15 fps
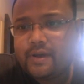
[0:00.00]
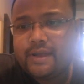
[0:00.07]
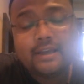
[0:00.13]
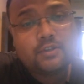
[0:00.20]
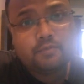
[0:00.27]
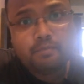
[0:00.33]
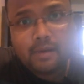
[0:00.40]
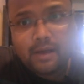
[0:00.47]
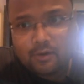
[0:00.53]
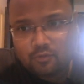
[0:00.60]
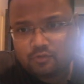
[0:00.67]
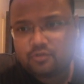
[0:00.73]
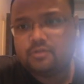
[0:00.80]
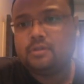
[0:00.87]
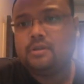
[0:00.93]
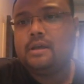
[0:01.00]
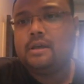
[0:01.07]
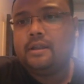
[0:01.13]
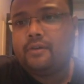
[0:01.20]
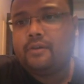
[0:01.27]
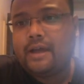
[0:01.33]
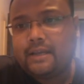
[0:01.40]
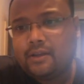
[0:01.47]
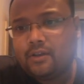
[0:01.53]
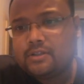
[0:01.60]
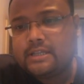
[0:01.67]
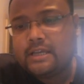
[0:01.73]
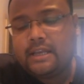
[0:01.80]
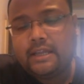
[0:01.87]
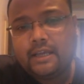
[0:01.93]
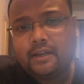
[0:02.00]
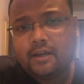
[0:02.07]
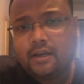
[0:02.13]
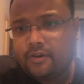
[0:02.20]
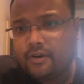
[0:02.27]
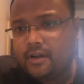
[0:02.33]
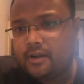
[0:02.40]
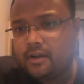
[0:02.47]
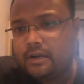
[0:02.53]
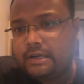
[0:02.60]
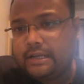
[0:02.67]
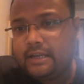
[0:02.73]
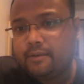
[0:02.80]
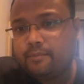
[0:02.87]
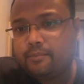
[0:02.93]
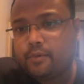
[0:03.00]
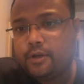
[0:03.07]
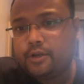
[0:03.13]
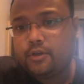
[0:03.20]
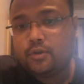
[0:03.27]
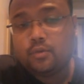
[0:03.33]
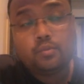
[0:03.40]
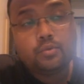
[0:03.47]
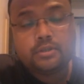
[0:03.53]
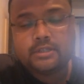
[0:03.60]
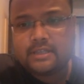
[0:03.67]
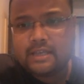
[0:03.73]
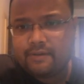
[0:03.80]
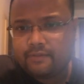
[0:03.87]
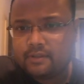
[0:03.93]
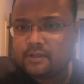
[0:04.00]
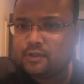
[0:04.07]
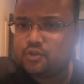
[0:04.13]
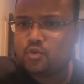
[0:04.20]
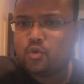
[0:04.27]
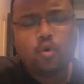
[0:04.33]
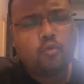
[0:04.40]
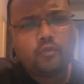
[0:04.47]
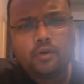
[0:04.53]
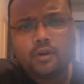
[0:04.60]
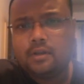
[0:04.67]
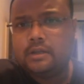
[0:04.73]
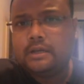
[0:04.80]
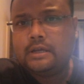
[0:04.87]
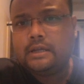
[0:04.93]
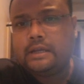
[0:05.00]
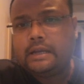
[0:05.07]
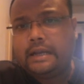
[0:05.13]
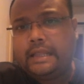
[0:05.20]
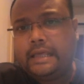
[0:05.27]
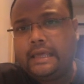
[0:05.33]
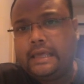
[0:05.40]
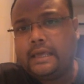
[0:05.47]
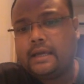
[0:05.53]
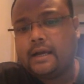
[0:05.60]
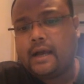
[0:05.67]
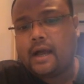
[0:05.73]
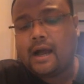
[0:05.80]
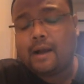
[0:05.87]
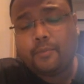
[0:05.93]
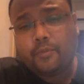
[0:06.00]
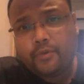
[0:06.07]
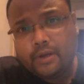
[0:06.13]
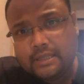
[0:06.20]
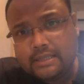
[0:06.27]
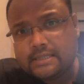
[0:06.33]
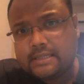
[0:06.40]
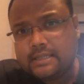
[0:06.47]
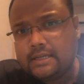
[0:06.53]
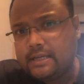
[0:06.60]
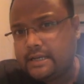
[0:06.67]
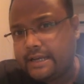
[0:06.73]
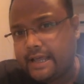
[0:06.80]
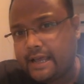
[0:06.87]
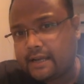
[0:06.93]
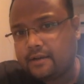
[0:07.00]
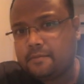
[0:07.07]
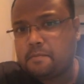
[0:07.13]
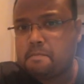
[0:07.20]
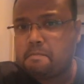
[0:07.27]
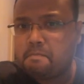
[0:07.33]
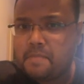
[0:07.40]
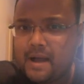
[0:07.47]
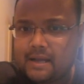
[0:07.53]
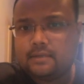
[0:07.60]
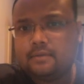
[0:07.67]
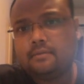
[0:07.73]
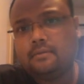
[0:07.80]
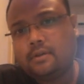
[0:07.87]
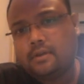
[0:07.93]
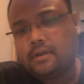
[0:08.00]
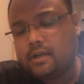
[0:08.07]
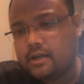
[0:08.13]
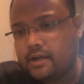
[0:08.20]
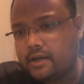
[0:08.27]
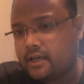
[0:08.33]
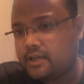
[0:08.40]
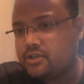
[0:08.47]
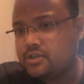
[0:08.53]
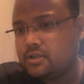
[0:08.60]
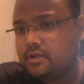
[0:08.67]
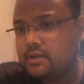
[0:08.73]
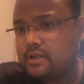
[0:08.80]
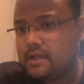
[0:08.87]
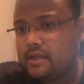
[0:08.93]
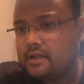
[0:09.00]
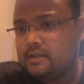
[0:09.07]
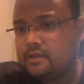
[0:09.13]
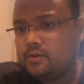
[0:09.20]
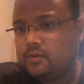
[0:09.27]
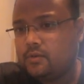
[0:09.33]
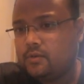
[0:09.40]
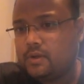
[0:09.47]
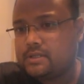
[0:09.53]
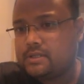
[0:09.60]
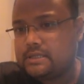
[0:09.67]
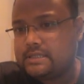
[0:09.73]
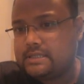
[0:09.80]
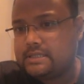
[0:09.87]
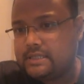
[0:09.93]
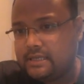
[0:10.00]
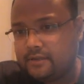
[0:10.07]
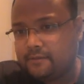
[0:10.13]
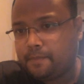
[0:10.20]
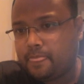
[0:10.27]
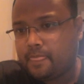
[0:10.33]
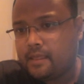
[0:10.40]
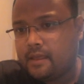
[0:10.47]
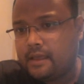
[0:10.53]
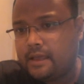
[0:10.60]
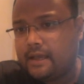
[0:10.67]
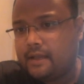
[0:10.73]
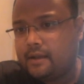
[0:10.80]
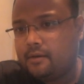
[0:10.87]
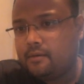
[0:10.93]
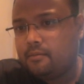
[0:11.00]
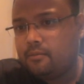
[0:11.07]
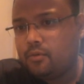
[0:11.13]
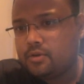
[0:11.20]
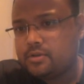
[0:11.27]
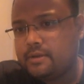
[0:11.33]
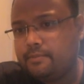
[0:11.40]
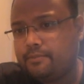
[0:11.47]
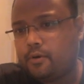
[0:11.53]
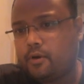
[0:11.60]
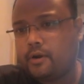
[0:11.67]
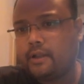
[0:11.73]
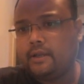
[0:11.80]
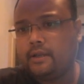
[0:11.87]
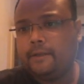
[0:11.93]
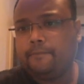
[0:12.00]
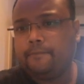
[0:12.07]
has bounced, right now standing at 113.27. so overall the uptrend is still intact, but the correction was seen, and most importantly